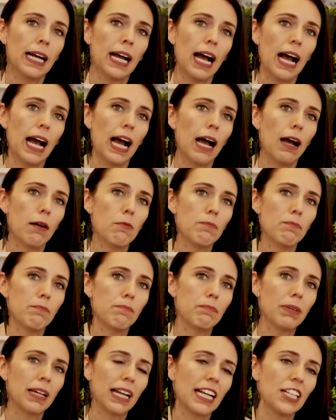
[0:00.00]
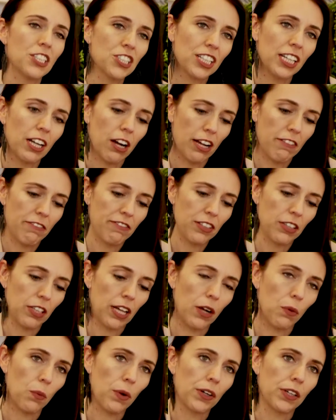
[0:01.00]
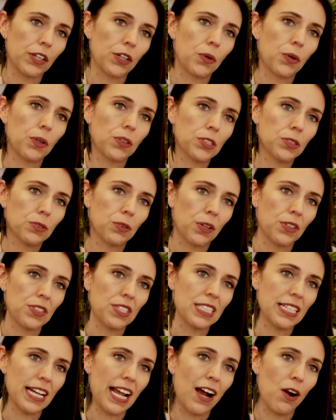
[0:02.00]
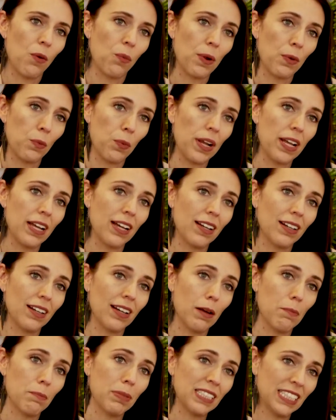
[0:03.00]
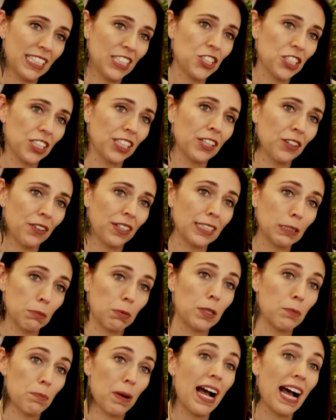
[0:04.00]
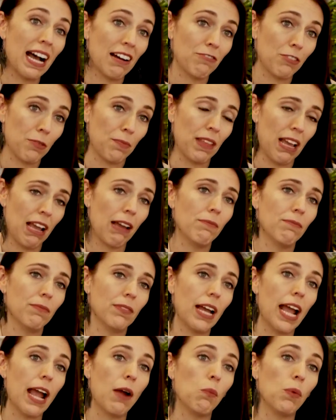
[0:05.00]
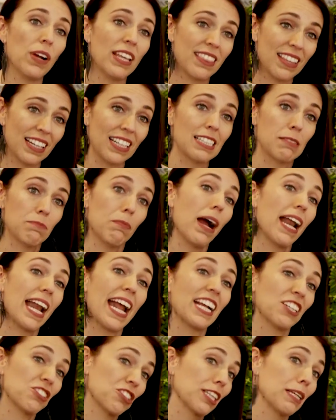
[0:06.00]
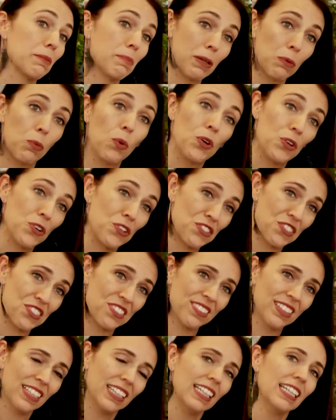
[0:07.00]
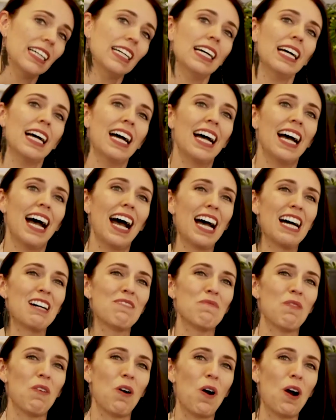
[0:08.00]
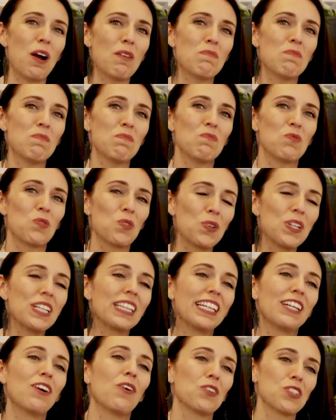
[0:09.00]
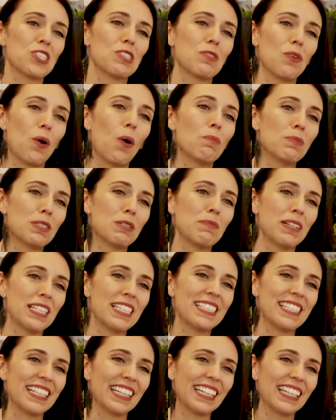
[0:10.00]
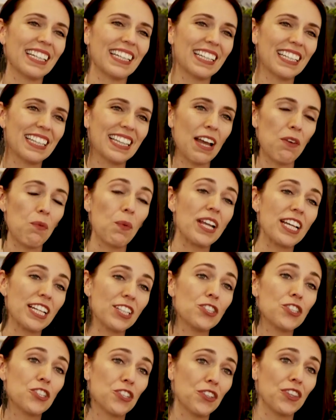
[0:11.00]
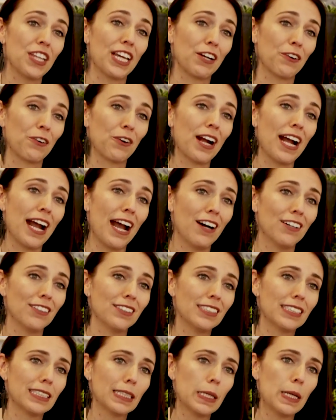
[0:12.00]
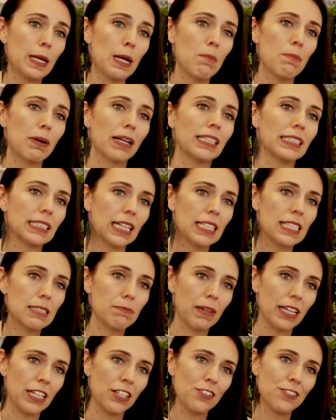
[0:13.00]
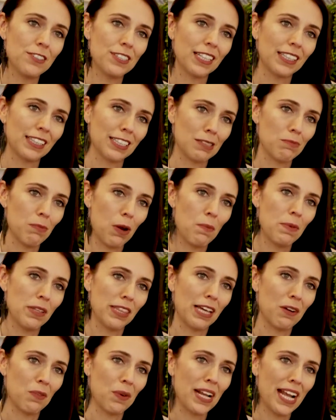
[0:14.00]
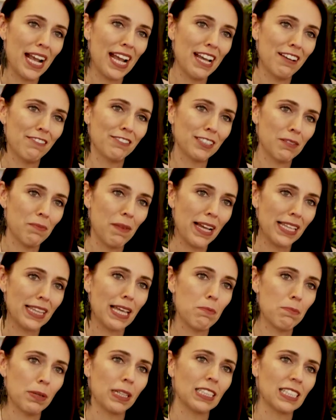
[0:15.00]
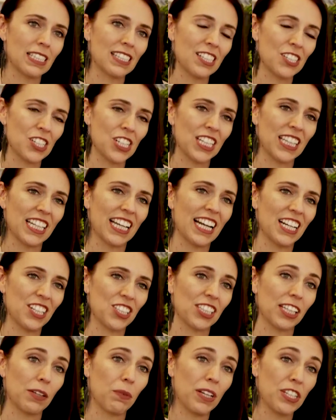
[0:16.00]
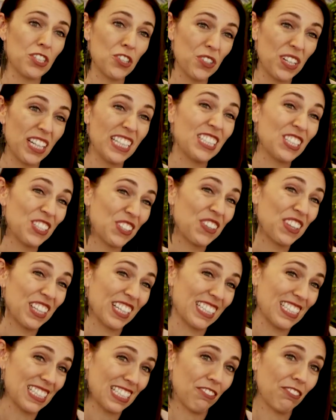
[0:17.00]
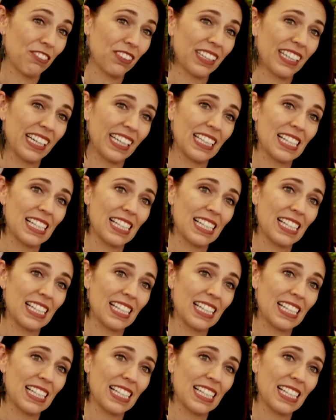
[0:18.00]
But actually, I feel like we're at a crossroads now where we're potentially going to depart from that, and where things might actually be worse. I'm really optimistic that we can turn that around, but it does mean using this moment that we have to make that big decision that actually we do need to do things differently.